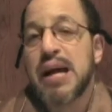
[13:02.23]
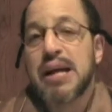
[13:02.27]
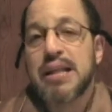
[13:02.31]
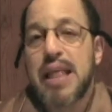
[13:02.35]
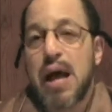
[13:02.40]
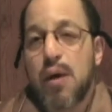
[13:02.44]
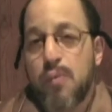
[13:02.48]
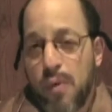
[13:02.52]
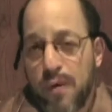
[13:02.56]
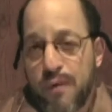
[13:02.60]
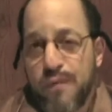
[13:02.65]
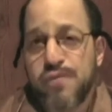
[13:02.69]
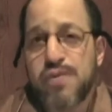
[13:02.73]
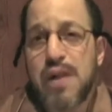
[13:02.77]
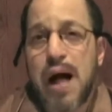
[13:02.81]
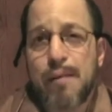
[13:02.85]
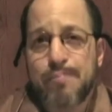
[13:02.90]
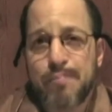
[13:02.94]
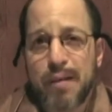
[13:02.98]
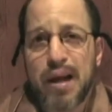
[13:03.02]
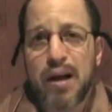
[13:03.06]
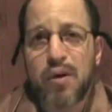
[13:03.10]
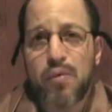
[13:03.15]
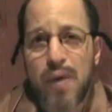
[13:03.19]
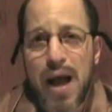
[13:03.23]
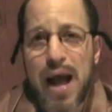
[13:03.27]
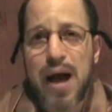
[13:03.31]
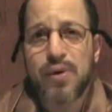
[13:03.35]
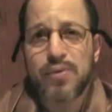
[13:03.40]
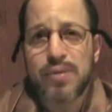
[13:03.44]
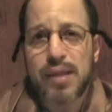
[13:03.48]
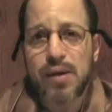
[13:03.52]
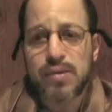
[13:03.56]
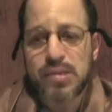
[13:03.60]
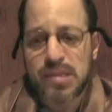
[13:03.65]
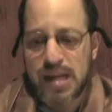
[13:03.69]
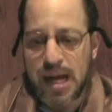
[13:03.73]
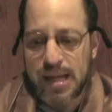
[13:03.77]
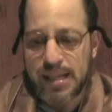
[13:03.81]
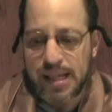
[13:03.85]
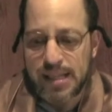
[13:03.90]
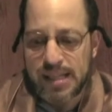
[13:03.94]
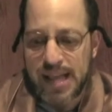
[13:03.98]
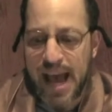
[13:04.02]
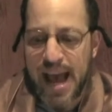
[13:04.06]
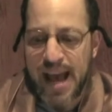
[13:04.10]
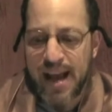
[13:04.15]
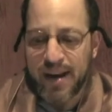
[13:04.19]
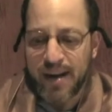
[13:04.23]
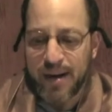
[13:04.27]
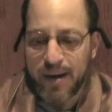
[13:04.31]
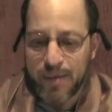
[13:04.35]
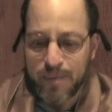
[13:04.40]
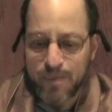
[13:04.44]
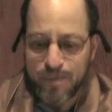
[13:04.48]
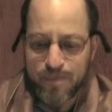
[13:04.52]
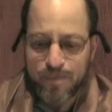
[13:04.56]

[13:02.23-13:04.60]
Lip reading: that were flopping around outside the tank.